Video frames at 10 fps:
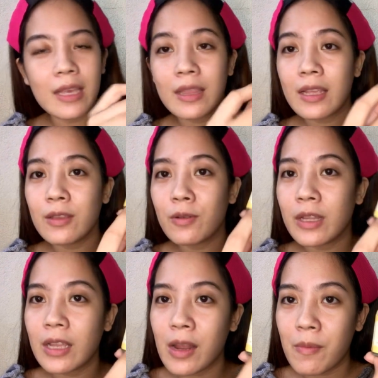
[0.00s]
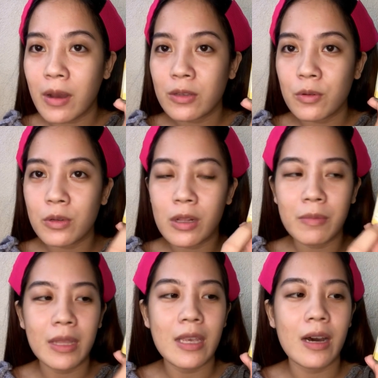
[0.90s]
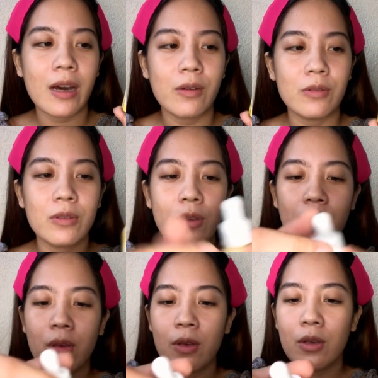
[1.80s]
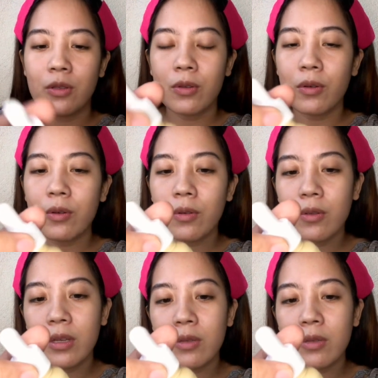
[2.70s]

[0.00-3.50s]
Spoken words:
And then, yung kanilang mga social media accounts. So, this